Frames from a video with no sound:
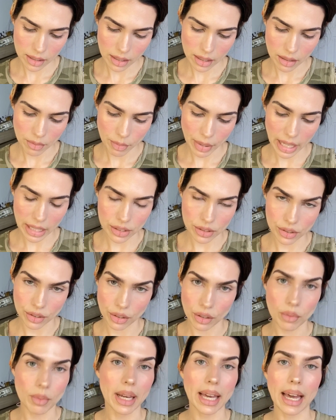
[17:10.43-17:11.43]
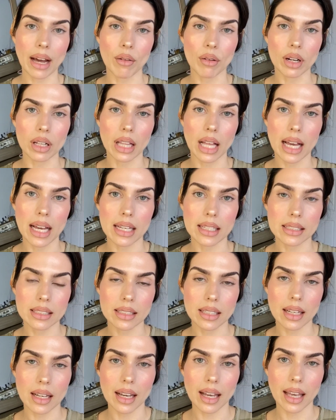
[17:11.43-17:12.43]
pencil by Hourglass.
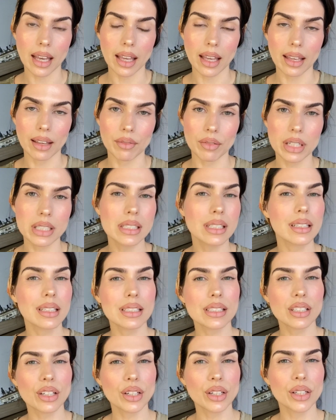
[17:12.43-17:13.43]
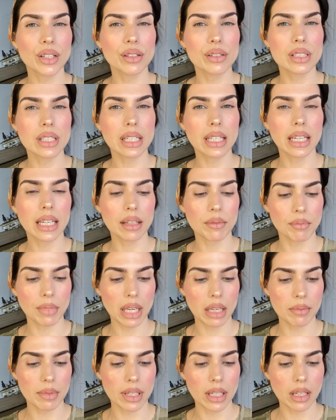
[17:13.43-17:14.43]
I recently started using it
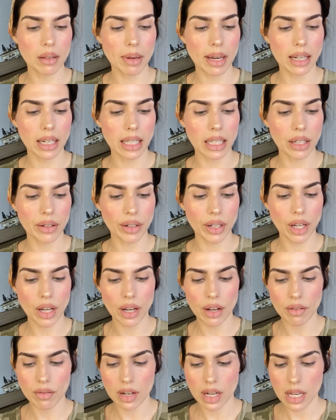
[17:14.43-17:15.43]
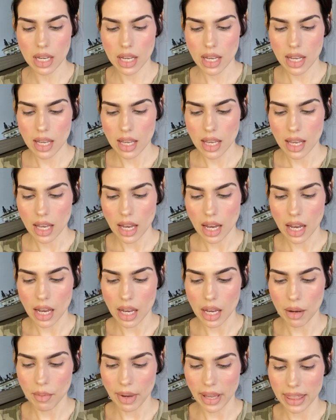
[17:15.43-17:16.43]
maybe about a year ago.
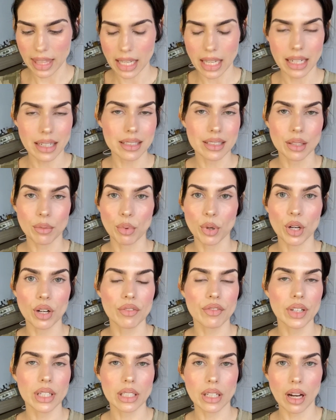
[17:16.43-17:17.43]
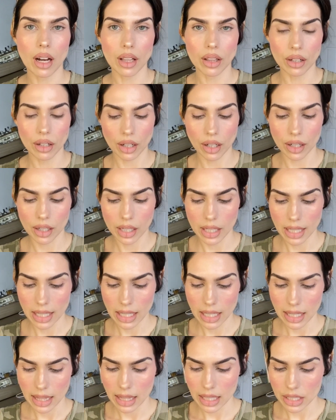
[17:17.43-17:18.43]
I think it is the perfect color.
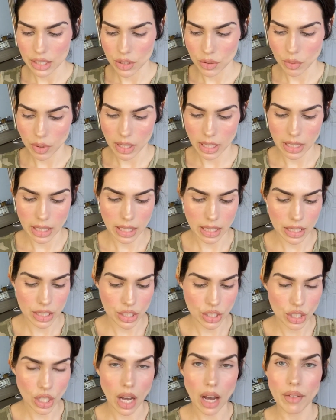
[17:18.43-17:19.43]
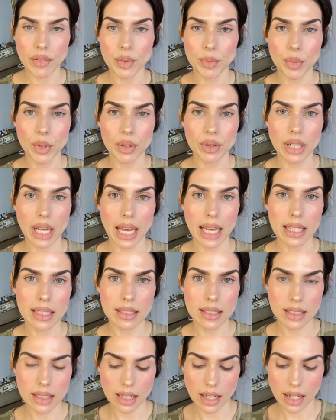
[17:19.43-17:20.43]
This one is soft brunette,